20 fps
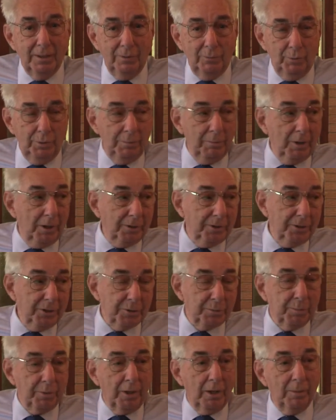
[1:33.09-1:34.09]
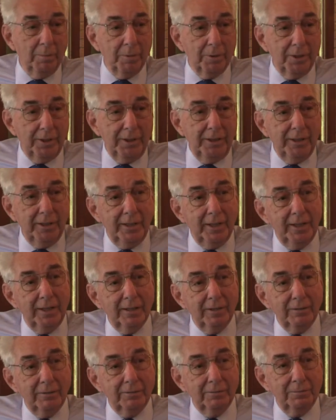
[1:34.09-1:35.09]
we bought this property
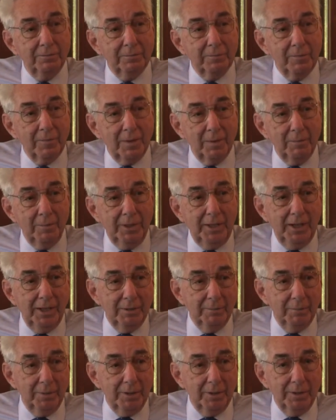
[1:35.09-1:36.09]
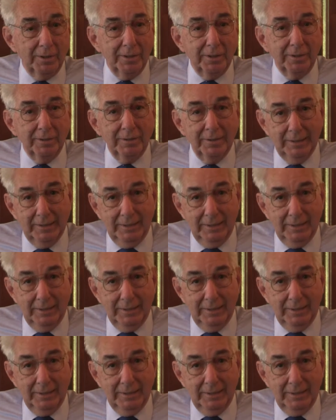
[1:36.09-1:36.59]
and began building,